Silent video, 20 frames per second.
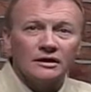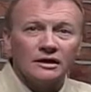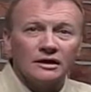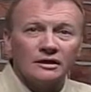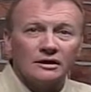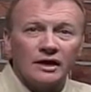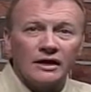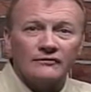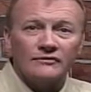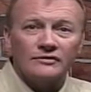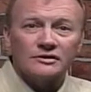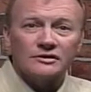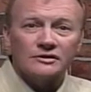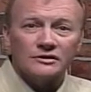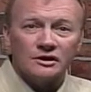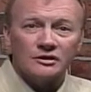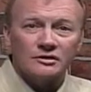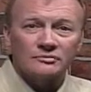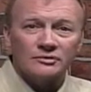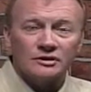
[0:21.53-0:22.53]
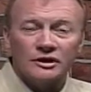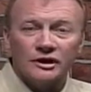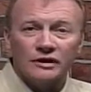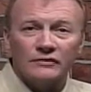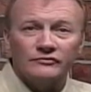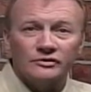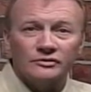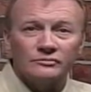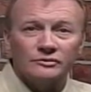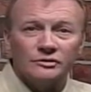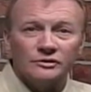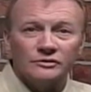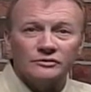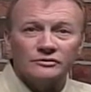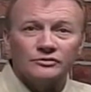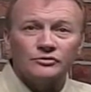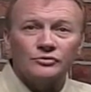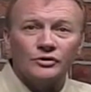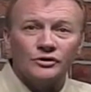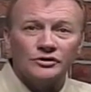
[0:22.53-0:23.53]
They have to sit to be comfortable.
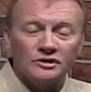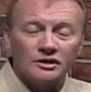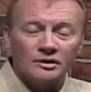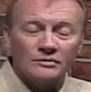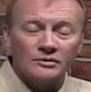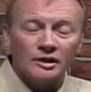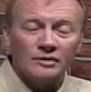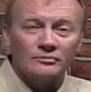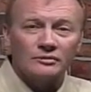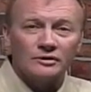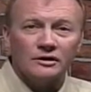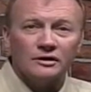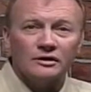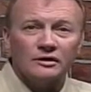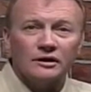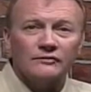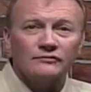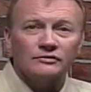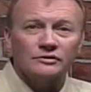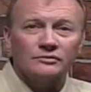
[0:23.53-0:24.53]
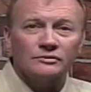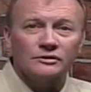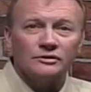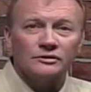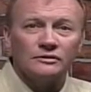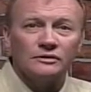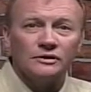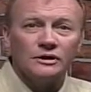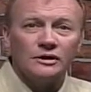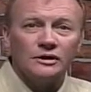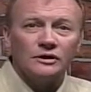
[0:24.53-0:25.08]
Twisting might be uncomfortable.